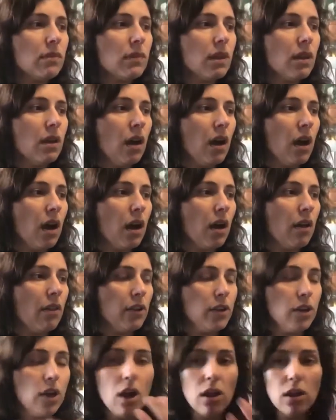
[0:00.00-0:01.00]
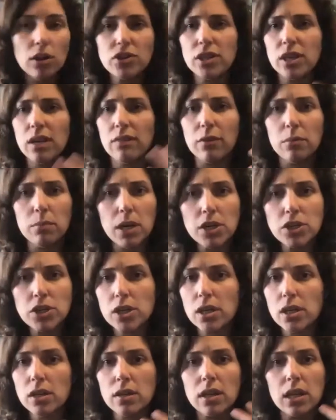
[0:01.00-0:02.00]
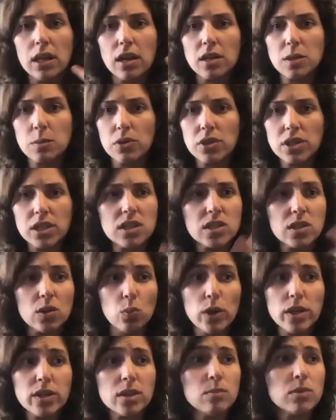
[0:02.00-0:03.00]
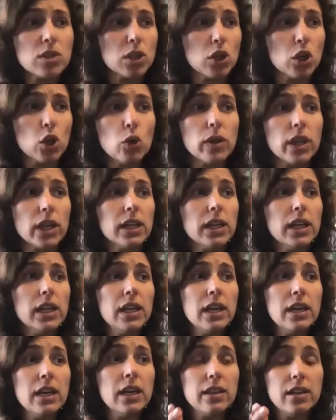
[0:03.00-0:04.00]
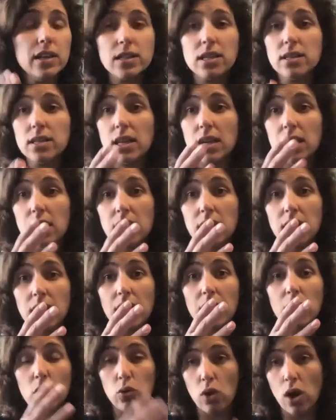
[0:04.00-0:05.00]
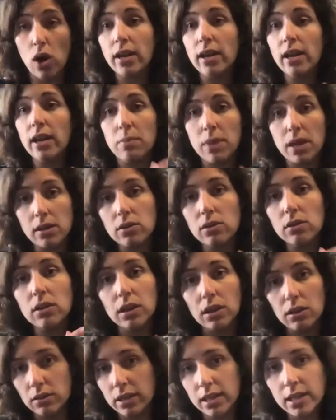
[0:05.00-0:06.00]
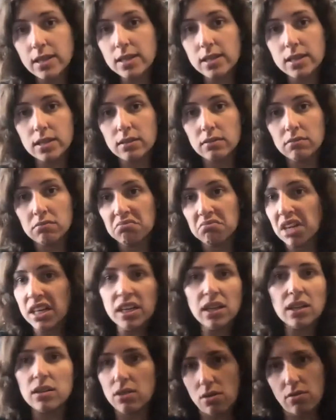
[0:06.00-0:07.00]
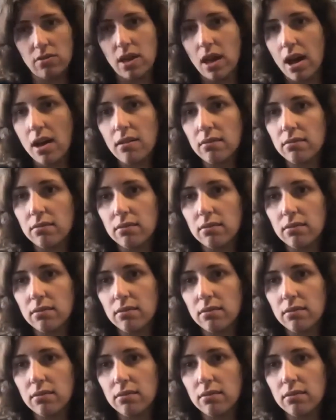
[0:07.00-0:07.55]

uh, the knowledge, the information, the expertise, the wisdom to know that this is a, a chronic medical illness. I didn't know that.